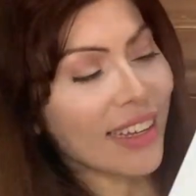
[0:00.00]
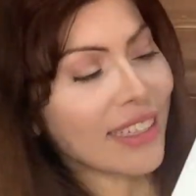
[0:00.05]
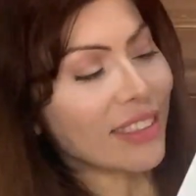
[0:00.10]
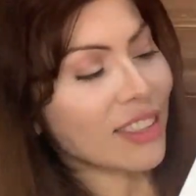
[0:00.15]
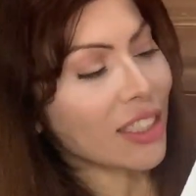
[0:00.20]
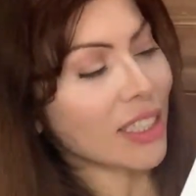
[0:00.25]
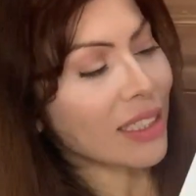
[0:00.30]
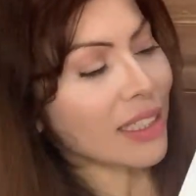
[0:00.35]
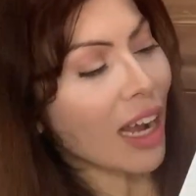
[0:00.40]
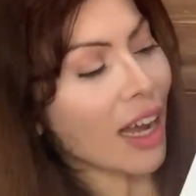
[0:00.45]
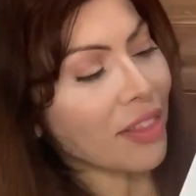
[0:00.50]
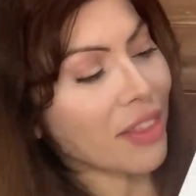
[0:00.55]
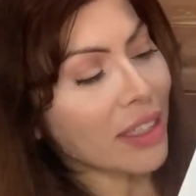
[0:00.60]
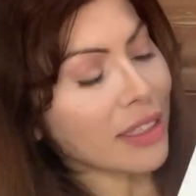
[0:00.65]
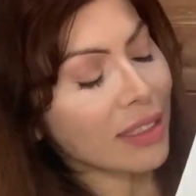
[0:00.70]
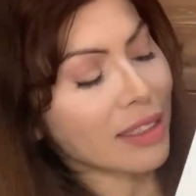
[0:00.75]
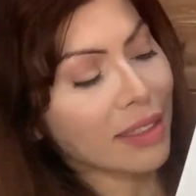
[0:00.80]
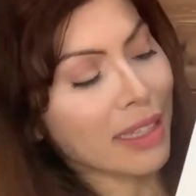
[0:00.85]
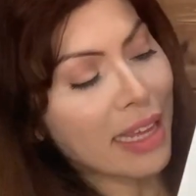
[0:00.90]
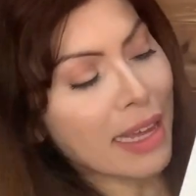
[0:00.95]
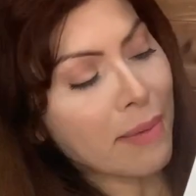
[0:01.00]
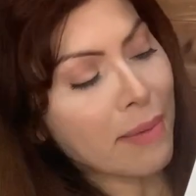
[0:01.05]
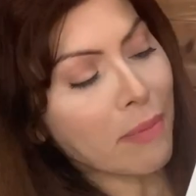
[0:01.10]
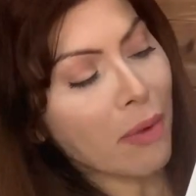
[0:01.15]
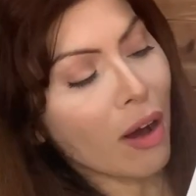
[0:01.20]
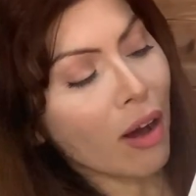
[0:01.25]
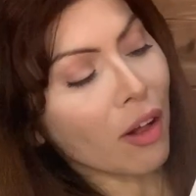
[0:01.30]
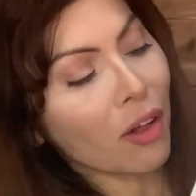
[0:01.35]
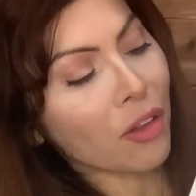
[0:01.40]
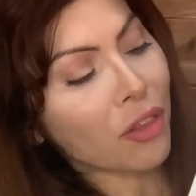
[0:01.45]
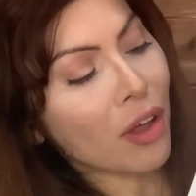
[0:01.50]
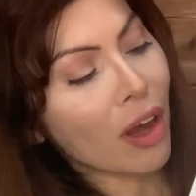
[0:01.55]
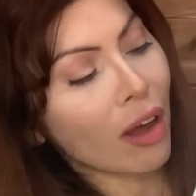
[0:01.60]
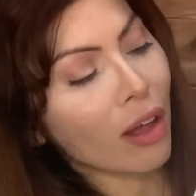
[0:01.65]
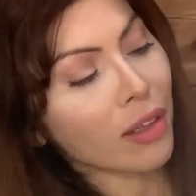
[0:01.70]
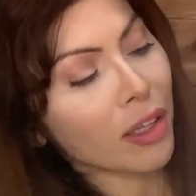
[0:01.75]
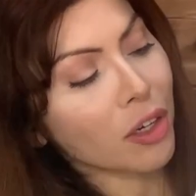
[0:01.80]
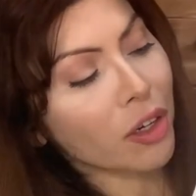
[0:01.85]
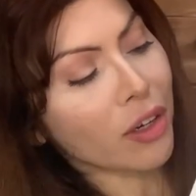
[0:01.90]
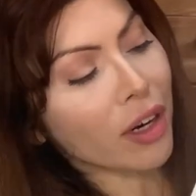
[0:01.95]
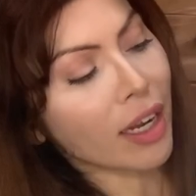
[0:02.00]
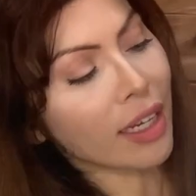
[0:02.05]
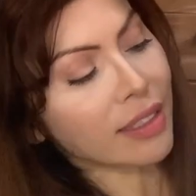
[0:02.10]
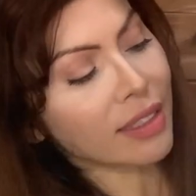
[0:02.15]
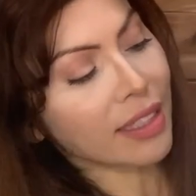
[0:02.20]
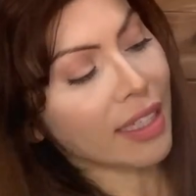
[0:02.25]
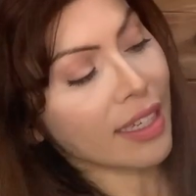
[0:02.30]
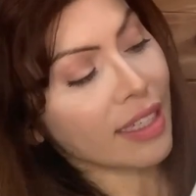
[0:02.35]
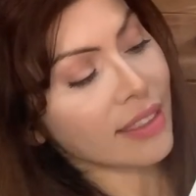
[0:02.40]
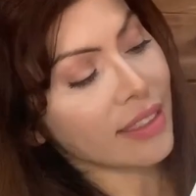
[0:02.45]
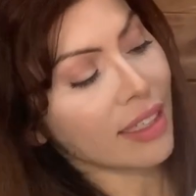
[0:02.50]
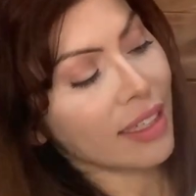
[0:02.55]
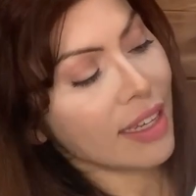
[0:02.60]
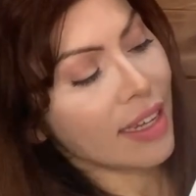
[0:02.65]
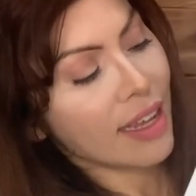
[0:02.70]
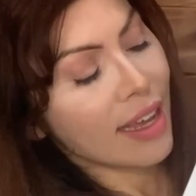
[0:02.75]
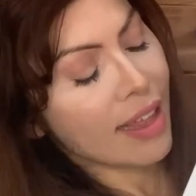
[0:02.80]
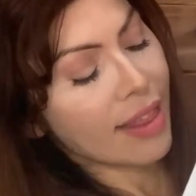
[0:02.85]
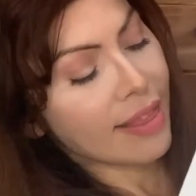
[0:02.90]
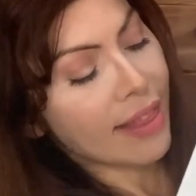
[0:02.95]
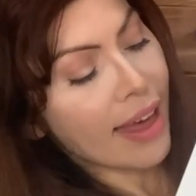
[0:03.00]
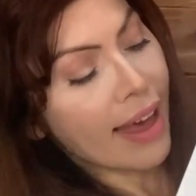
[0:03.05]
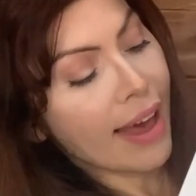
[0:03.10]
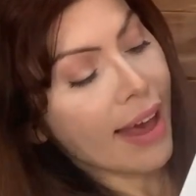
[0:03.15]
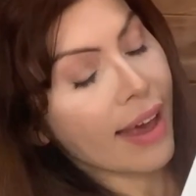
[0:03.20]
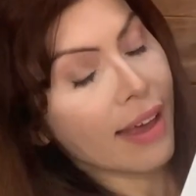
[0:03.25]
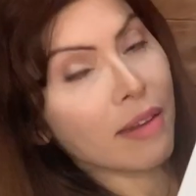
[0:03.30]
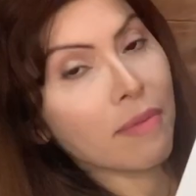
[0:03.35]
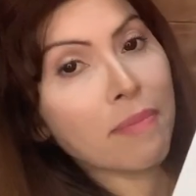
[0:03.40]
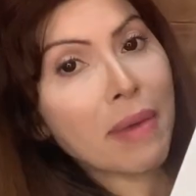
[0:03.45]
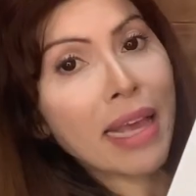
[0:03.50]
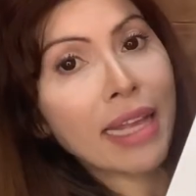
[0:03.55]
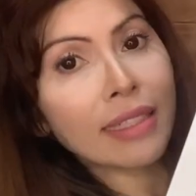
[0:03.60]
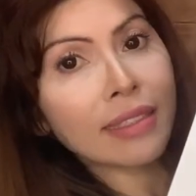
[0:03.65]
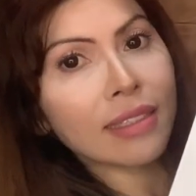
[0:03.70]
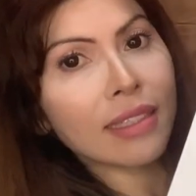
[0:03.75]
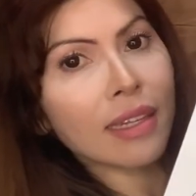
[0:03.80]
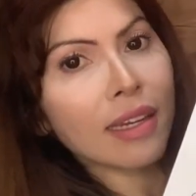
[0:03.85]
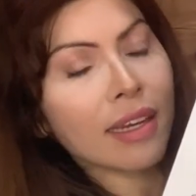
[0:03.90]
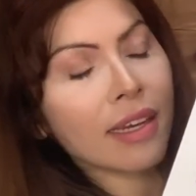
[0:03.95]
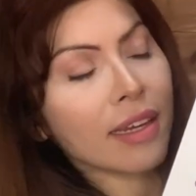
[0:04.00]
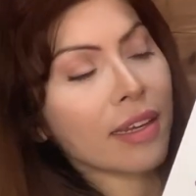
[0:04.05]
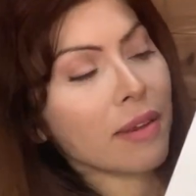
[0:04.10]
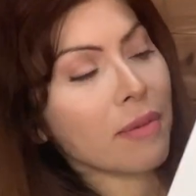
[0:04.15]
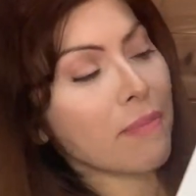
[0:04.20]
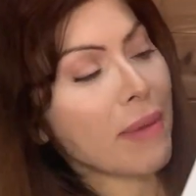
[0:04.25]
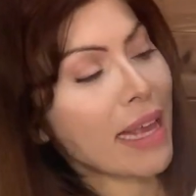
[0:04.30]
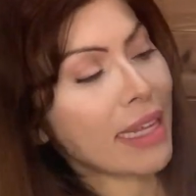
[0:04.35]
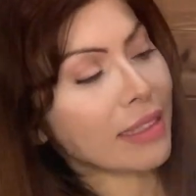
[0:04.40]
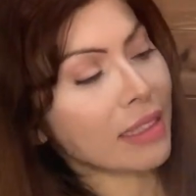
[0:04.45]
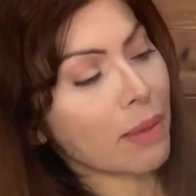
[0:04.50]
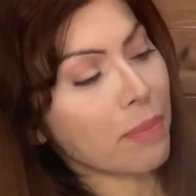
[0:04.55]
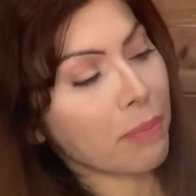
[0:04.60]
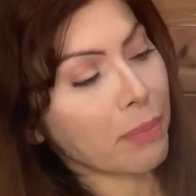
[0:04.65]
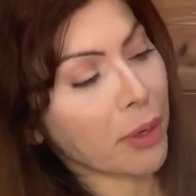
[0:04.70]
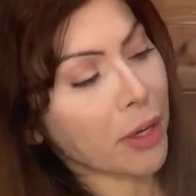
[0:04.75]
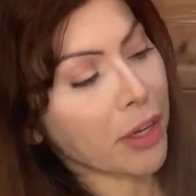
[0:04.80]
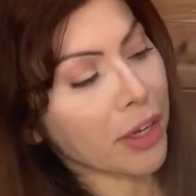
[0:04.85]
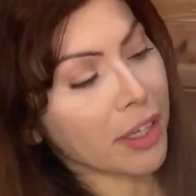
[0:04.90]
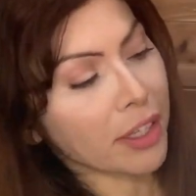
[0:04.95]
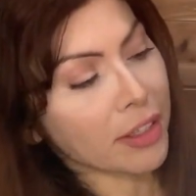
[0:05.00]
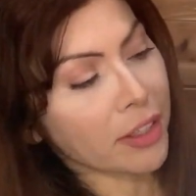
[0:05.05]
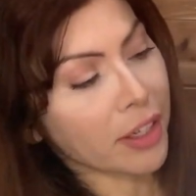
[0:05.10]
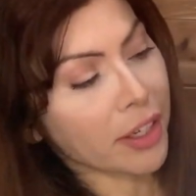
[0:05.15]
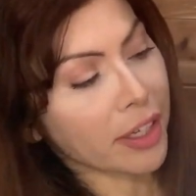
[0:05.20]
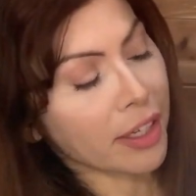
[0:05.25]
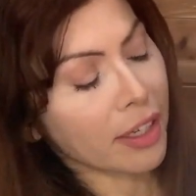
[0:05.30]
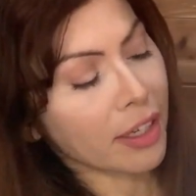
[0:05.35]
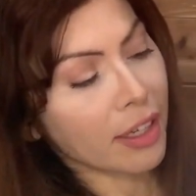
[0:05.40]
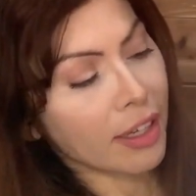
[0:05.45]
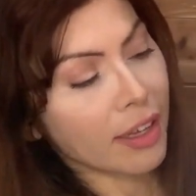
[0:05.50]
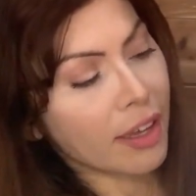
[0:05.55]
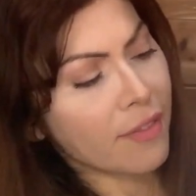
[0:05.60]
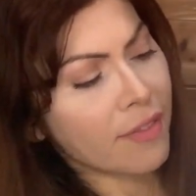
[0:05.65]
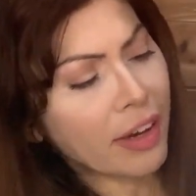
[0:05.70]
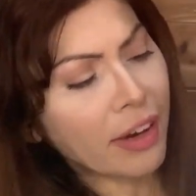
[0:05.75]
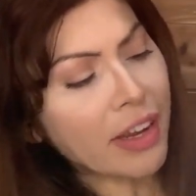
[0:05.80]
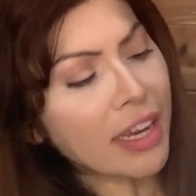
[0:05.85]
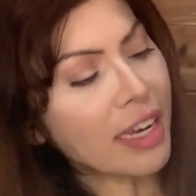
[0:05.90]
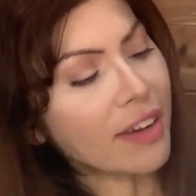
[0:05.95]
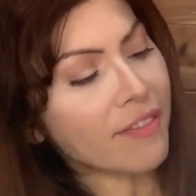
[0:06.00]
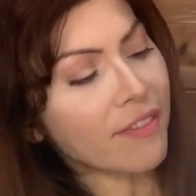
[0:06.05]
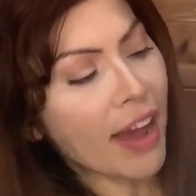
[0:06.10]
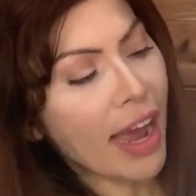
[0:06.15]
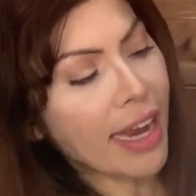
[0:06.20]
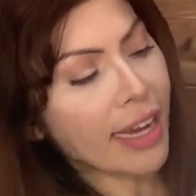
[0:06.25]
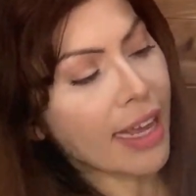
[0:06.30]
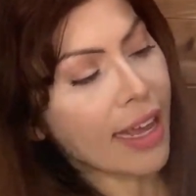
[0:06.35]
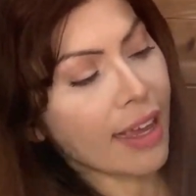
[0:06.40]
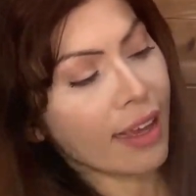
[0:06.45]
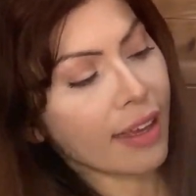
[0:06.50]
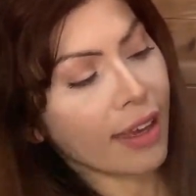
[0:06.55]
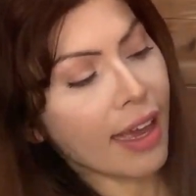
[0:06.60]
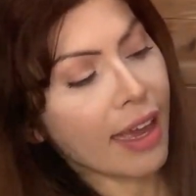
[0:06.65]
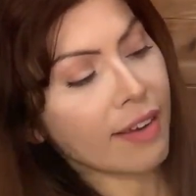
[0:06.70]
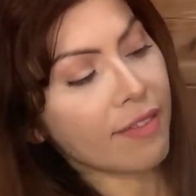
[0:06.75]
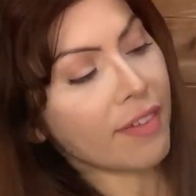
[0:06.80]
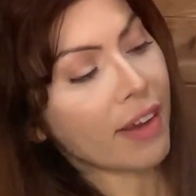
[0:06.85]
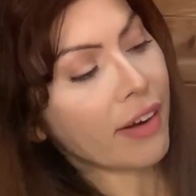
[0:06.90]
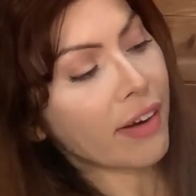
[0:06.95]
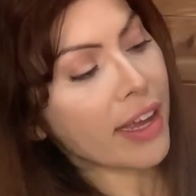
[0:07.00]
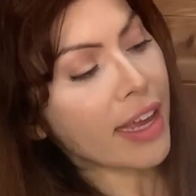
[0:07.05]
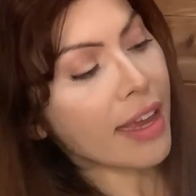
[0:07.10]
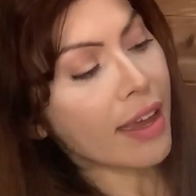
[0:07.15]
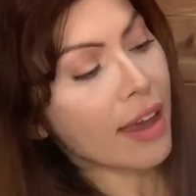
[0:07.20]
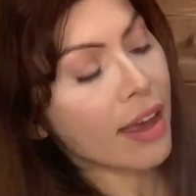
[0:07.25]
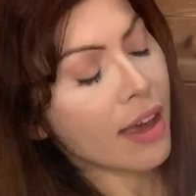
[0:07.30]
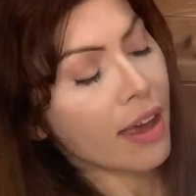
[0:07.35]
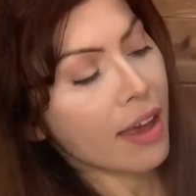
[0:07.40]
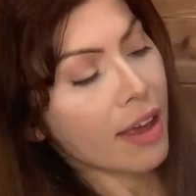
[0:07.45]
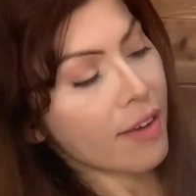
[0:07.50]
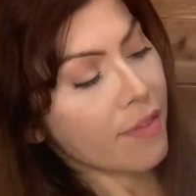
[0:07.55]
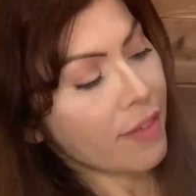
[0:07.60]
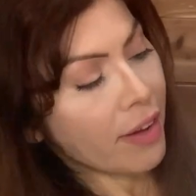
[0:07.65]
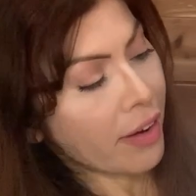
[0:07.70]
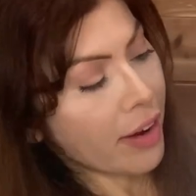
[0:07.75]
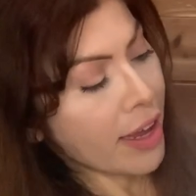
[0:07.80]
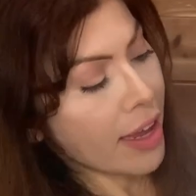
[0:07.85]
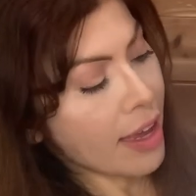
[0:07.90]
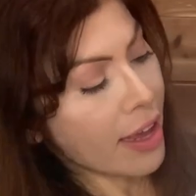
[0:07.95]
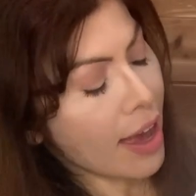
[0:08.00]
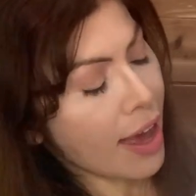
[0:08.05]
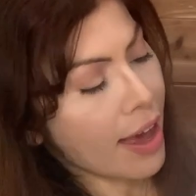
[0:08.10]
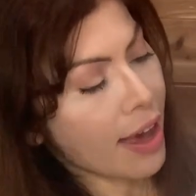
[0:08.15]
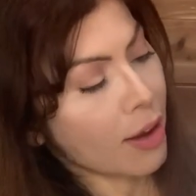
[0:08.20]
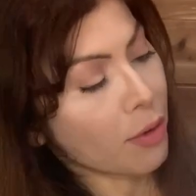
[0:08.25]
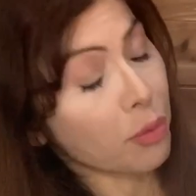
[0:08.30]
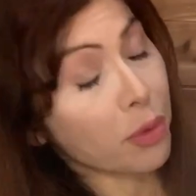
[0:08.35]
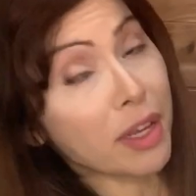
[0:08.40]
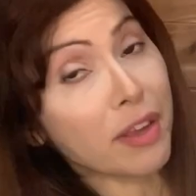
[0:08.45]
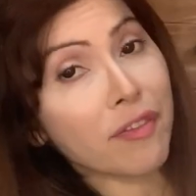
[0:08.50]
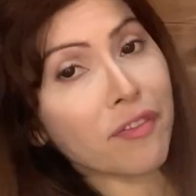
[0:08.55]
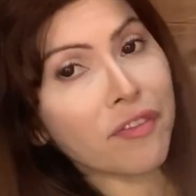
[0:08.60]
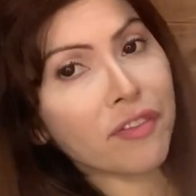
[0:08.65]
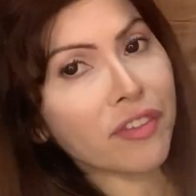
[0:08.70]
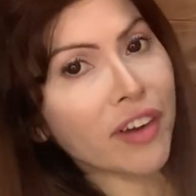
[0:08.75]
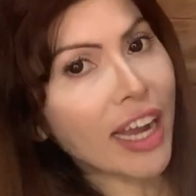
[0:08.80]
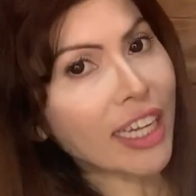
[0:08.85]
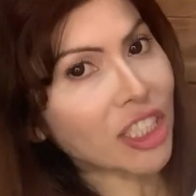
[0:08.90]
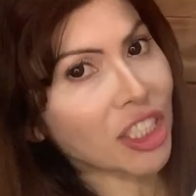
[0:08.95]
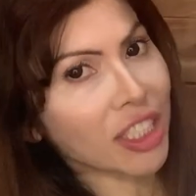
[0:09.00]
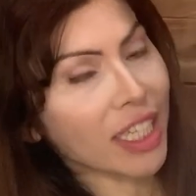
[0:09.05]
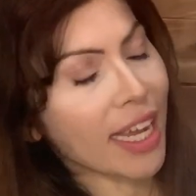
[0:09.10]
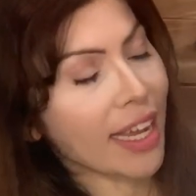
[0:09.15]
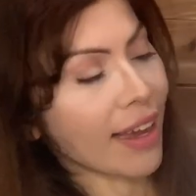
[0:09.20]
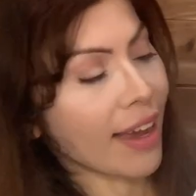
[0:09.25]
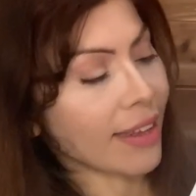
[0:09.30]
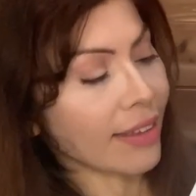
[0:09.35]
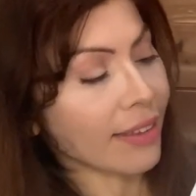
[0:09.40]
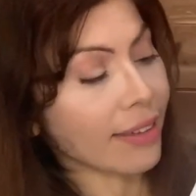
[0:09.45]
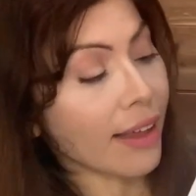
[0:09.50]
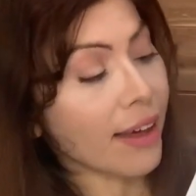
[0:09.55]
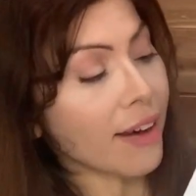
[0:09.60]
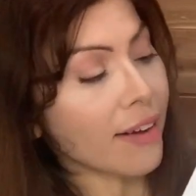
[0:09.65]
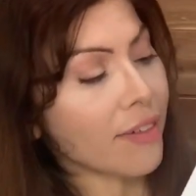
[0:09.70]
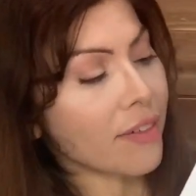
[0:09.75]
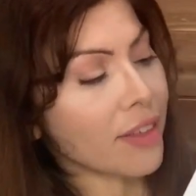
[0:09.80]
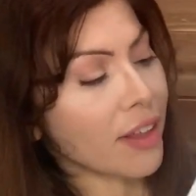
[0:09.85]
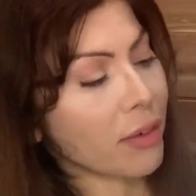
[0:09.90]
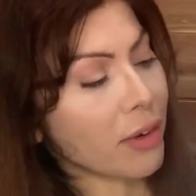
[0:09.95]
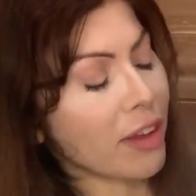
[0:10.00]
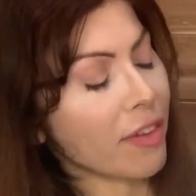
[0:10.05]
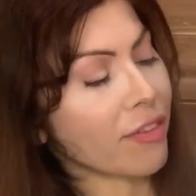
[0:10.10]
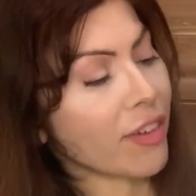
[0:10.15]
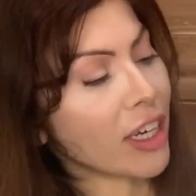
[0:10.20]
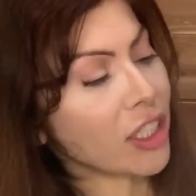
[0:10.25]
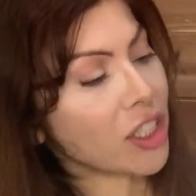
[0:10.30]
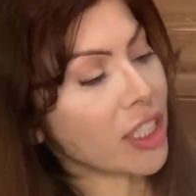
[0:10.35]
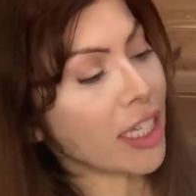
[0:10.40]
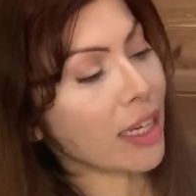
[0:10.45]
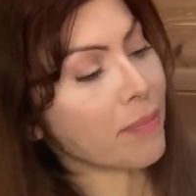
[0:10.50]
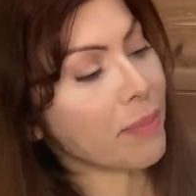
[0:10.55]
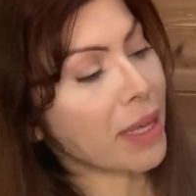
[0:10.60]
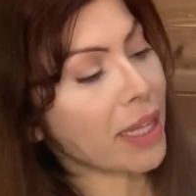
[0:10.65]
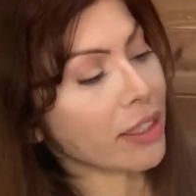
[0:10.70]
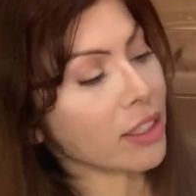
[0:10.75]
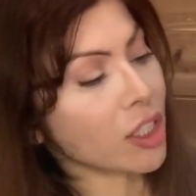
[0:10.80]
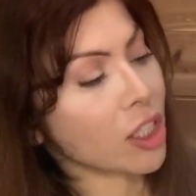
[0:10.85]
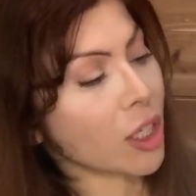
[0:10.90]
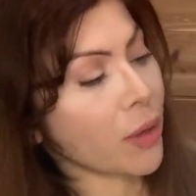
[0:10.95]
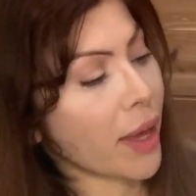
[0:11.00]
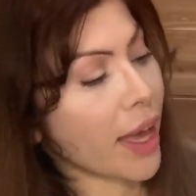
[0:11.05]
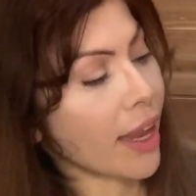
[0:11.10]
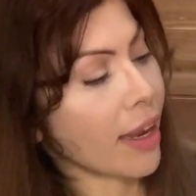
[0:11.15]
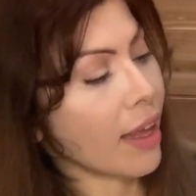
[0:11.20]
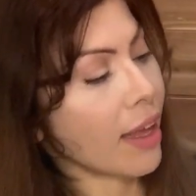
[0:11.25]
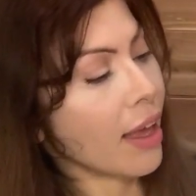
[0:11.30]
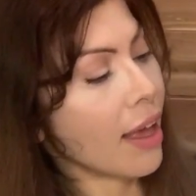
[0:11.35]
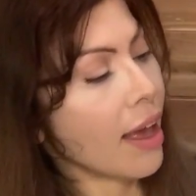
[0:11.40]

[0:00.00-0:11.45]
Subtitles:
It's just got this theme all across it that makes the book look very inviting and very refreshing. I love the refreshing appeal to it.